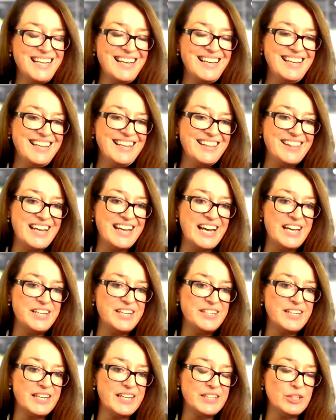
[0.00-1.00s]
then
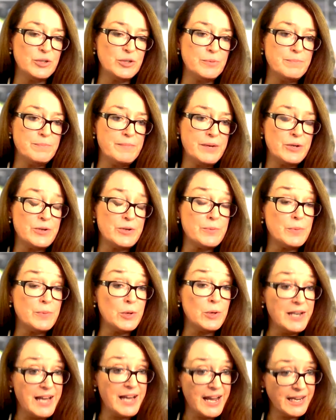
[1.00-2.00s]
you're more
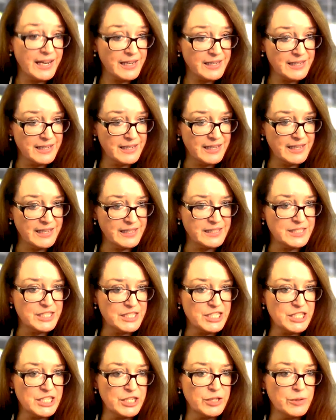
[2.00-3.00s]
likely
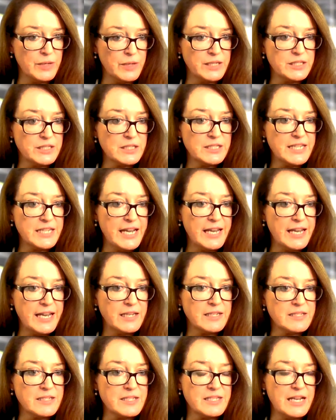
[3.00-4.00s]
to undertake a
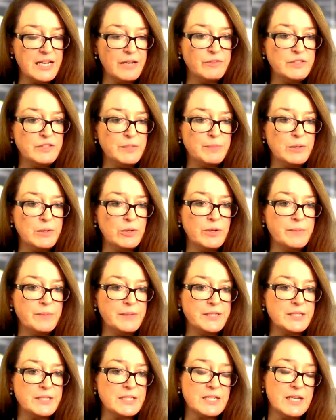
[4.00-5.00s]
safe
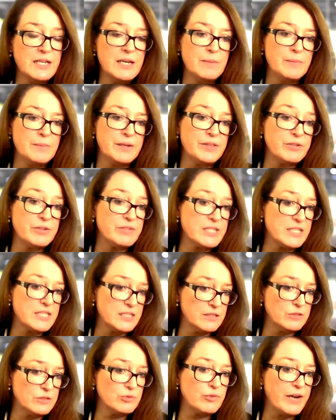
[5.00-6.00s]
deployment. But there are still
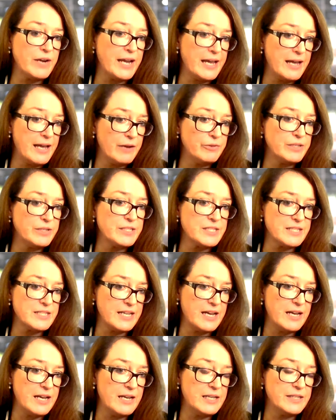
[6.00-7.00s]
grey areas
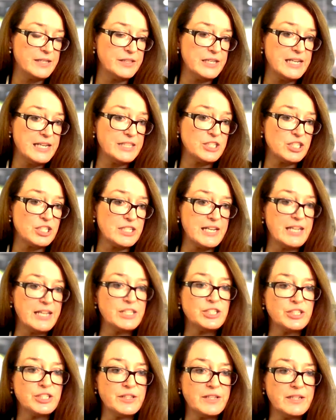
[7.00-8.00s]
there, and the
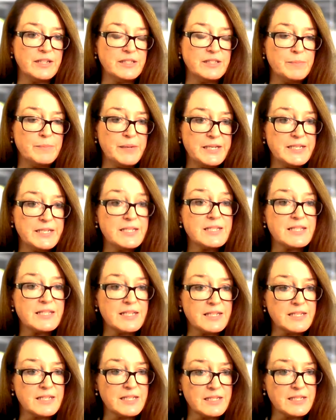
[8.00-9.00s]
legislation that underpins this
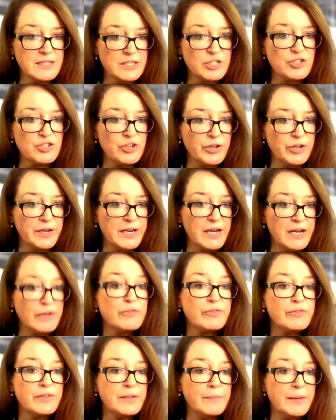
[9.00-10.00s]
isn't strong enough,
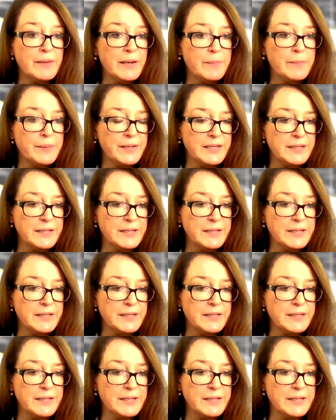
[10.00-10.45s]
in my opinion.